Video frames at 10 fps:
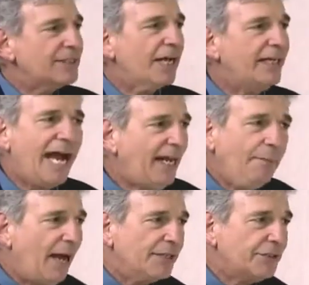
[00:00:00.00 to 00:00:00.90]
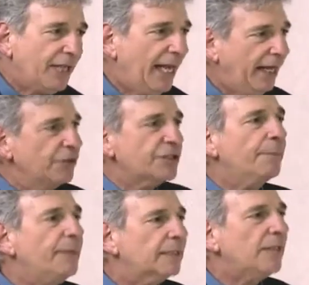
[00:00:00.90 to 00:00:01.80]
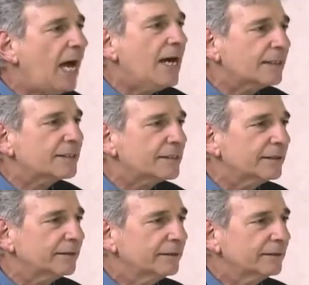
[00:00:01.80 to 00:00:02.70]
Yes, I can imagine that. I used to pick locks.